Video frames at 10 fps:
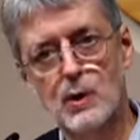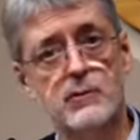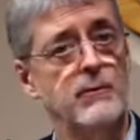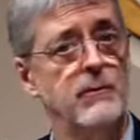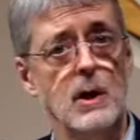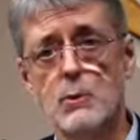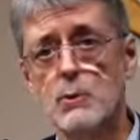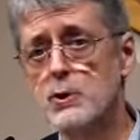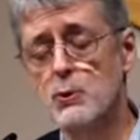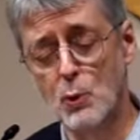and which
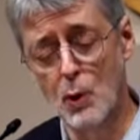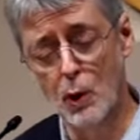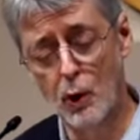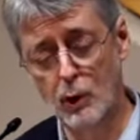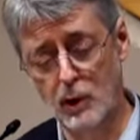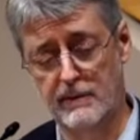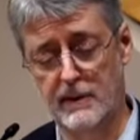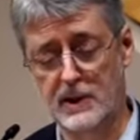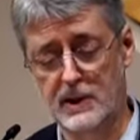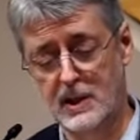flows through all
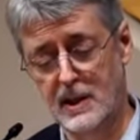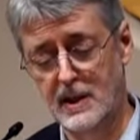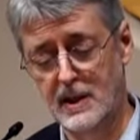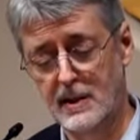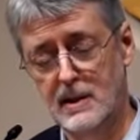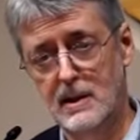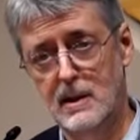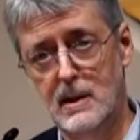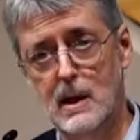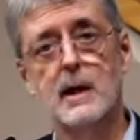of us,
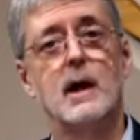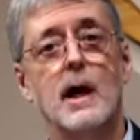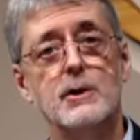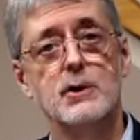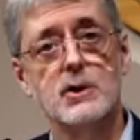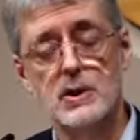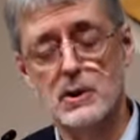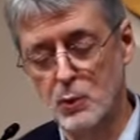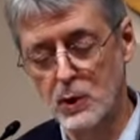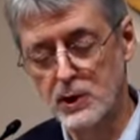a
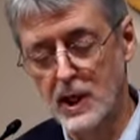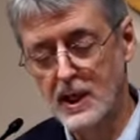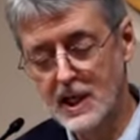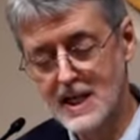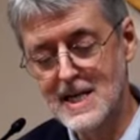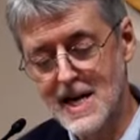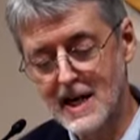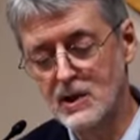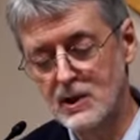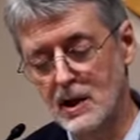consciousness which
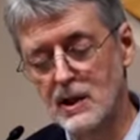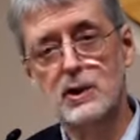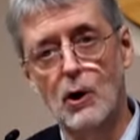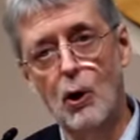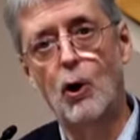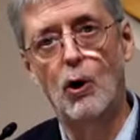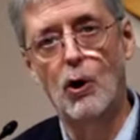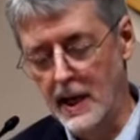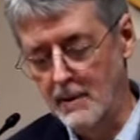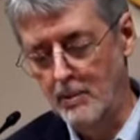connects us
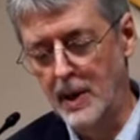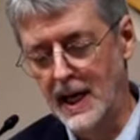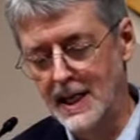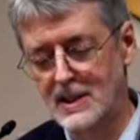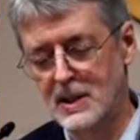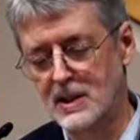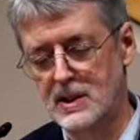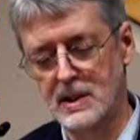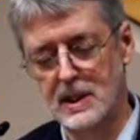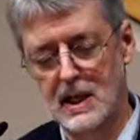all and binds
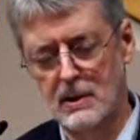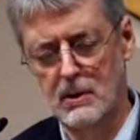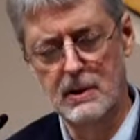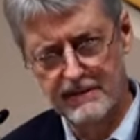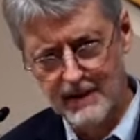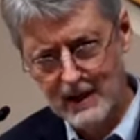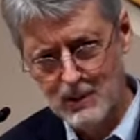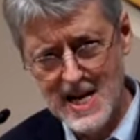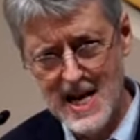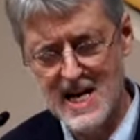us together, the
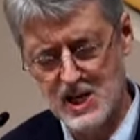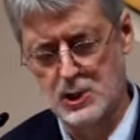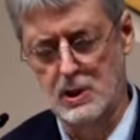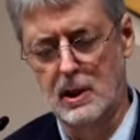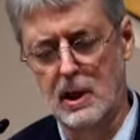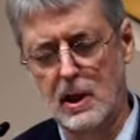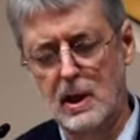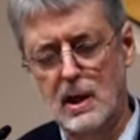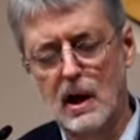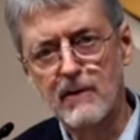foundation
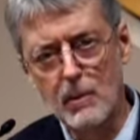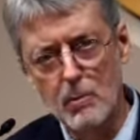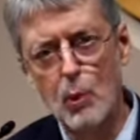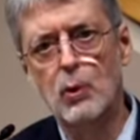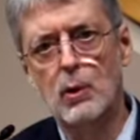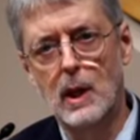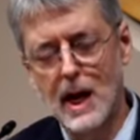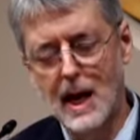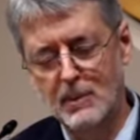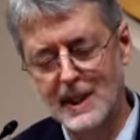of a
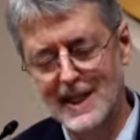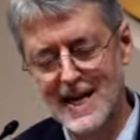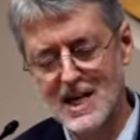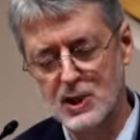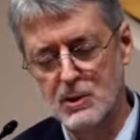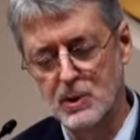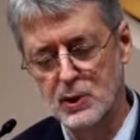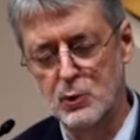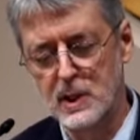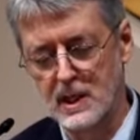moral obligation
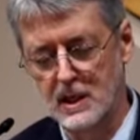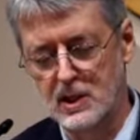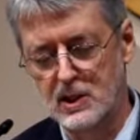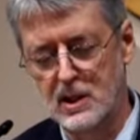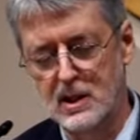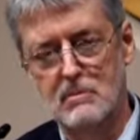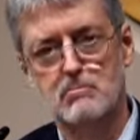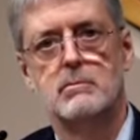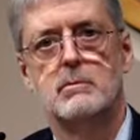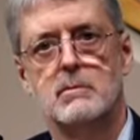between us.
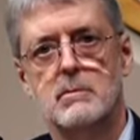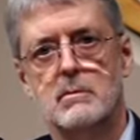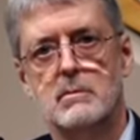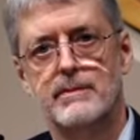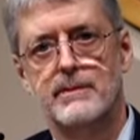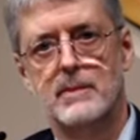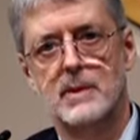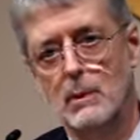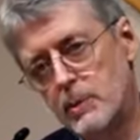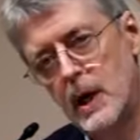
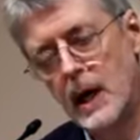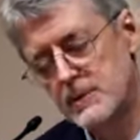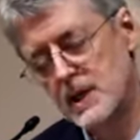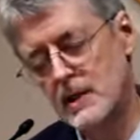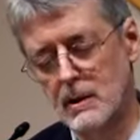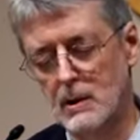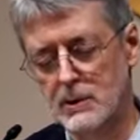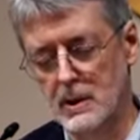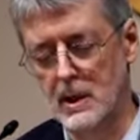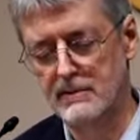Well, perhaps that's
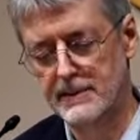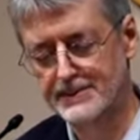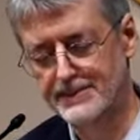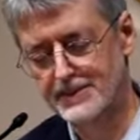close enough.